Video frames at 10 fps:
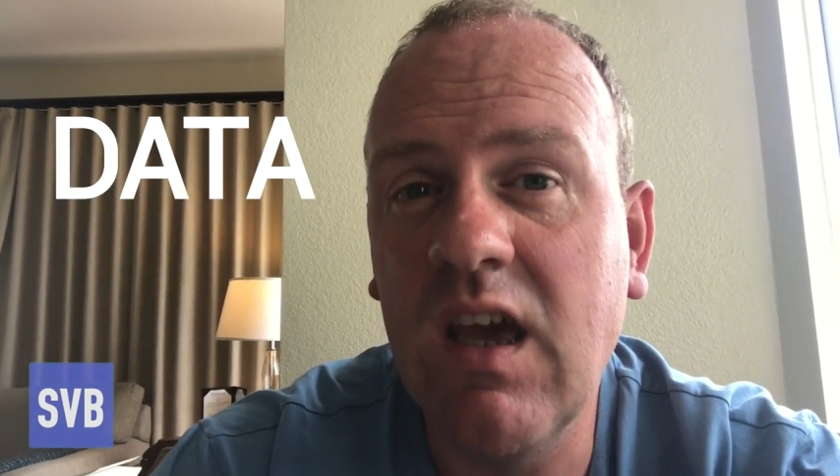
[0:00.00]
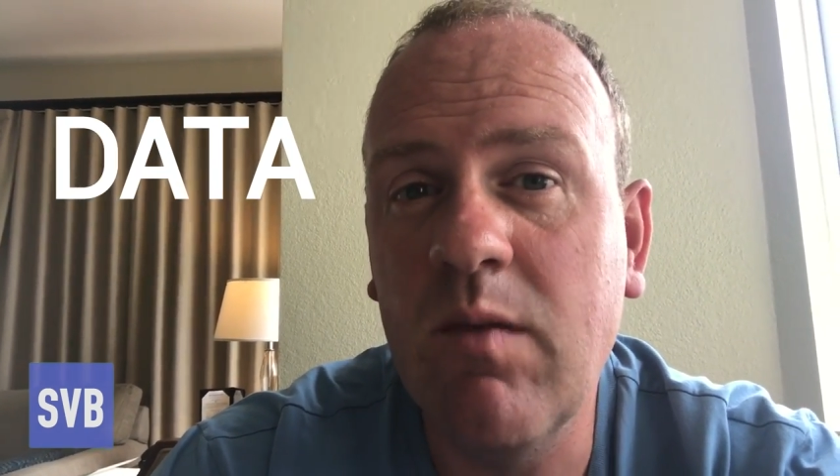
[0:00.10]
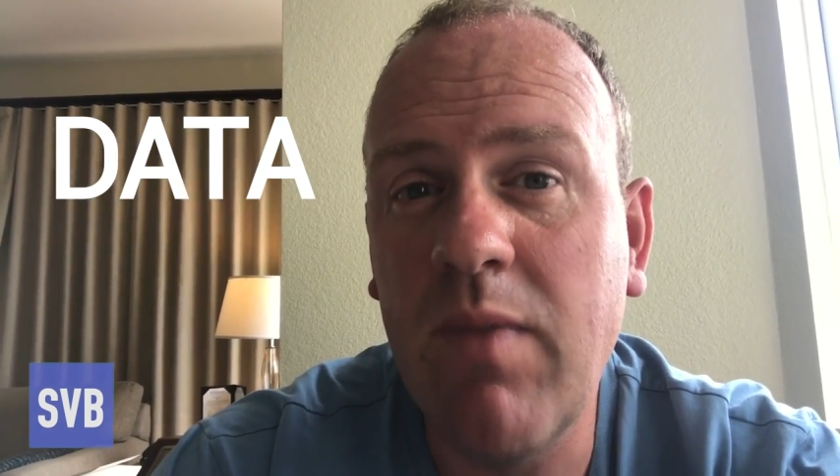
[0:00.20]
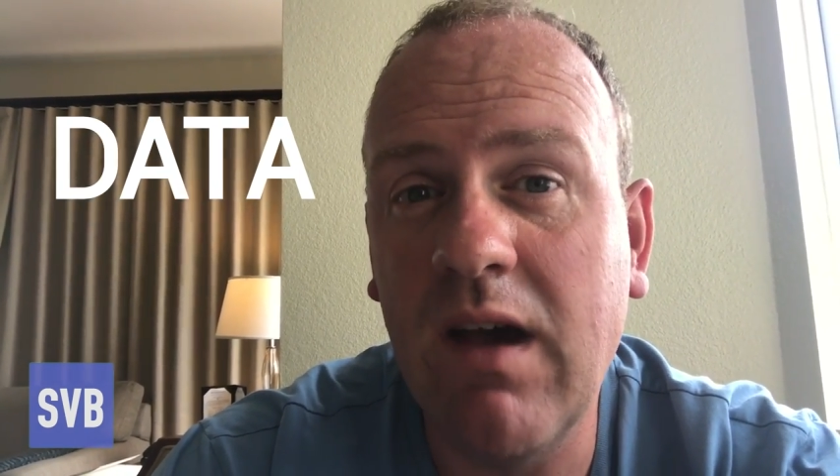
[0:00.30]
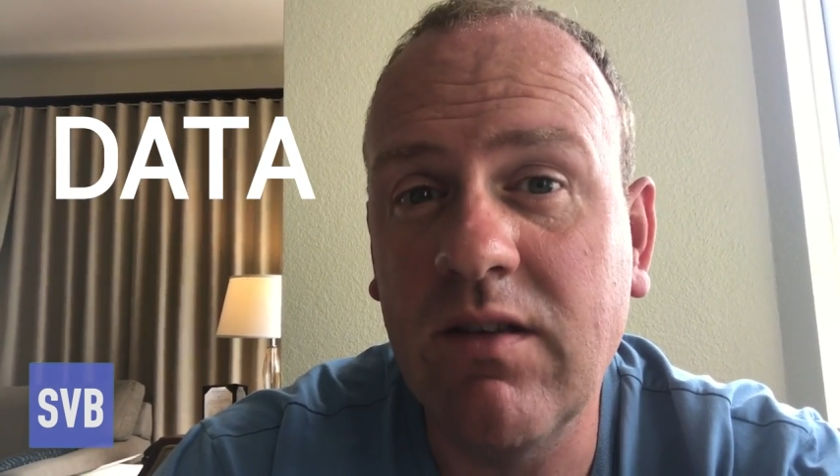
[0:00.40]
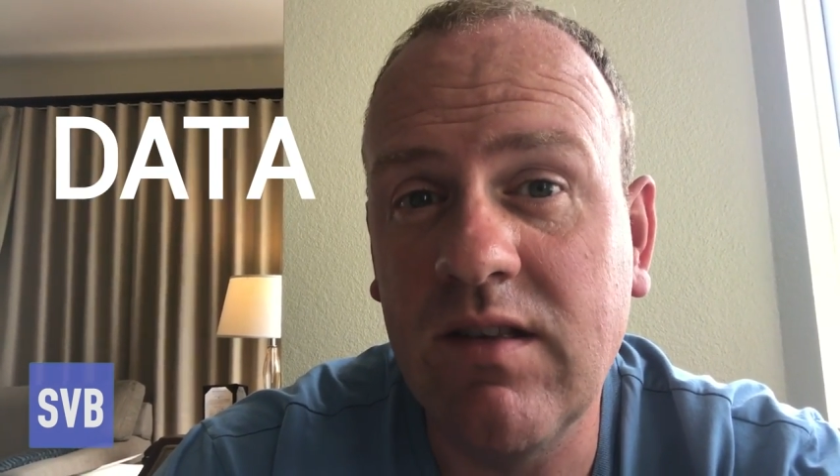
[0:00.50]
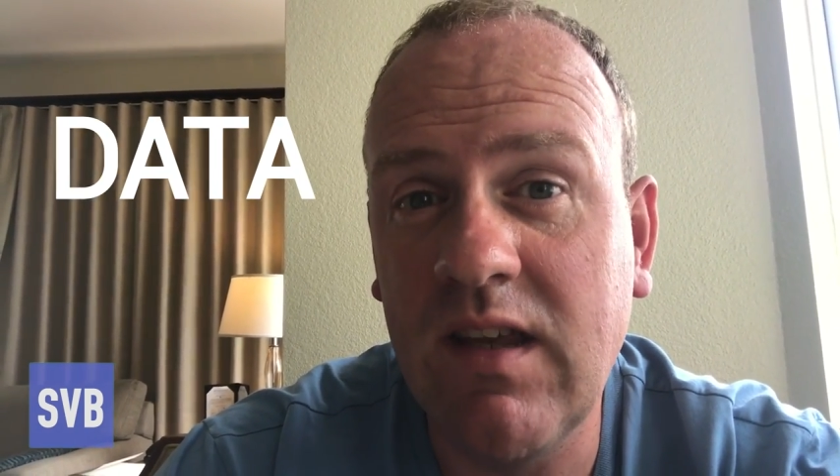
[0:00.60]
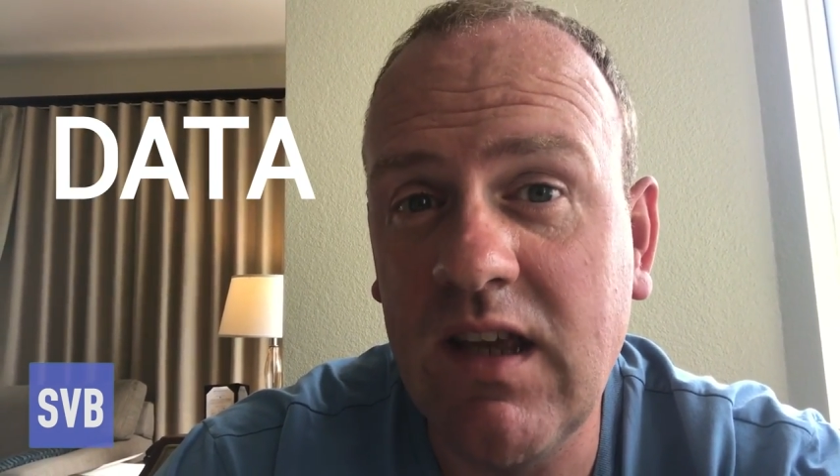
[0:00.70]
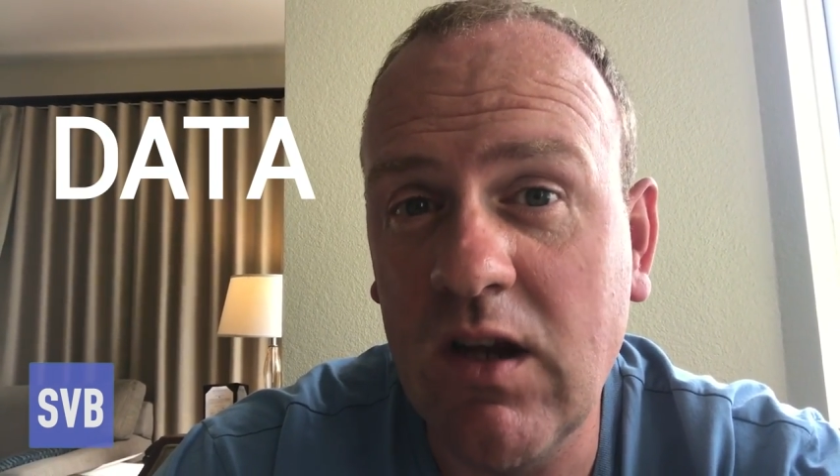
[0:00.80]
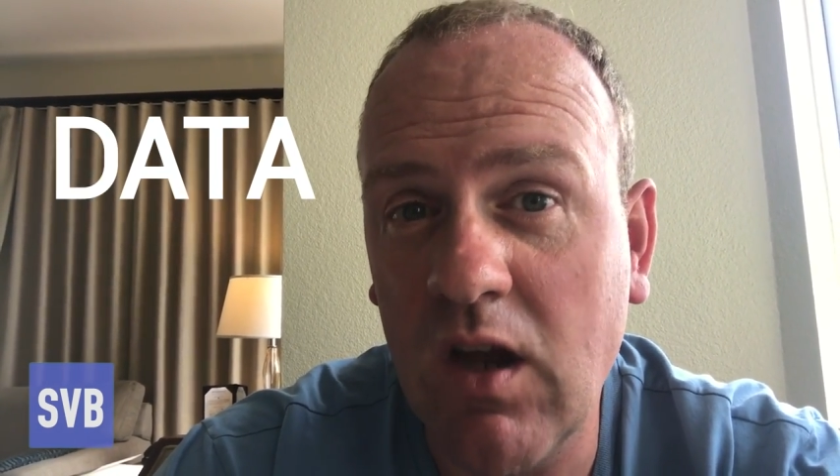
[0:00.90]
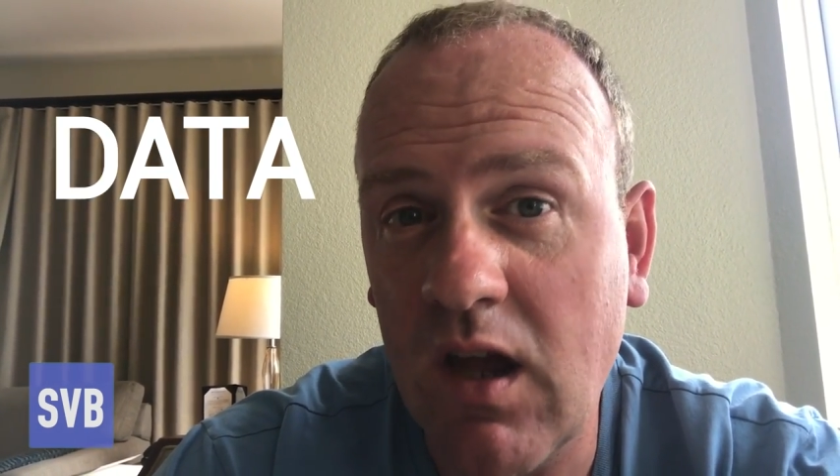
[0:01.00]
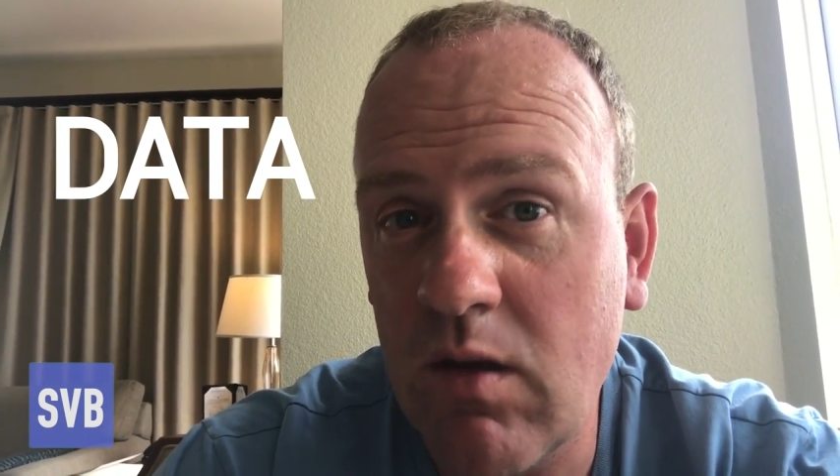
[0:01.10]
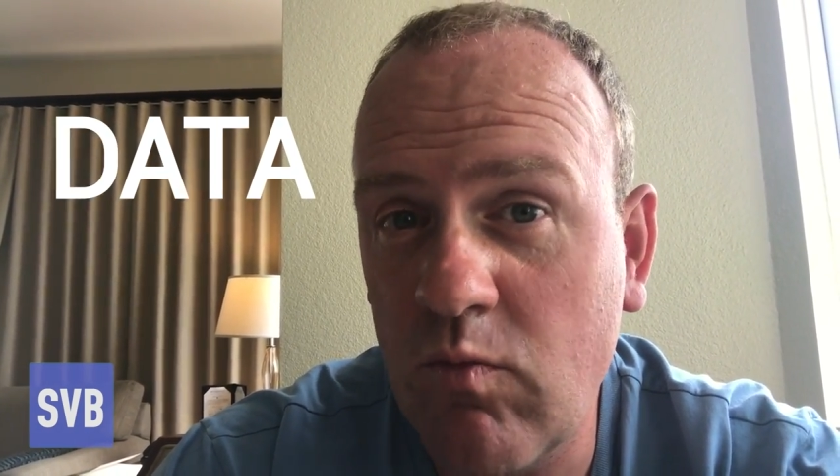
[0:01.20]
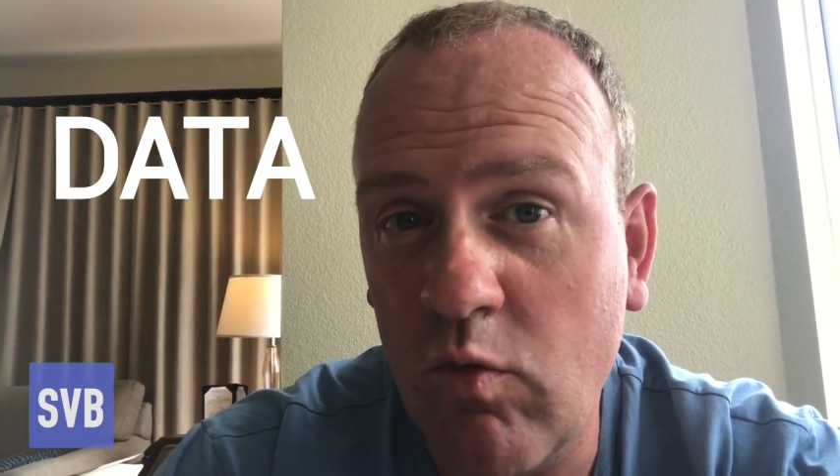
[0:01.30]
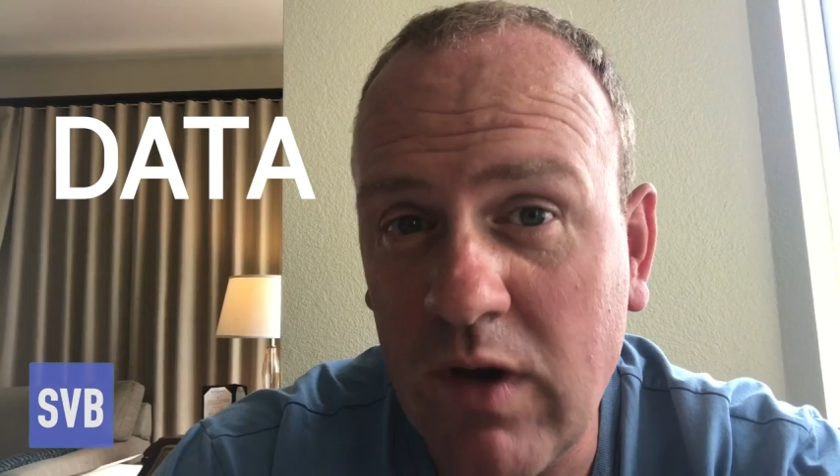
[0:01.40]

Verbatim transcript: about the um,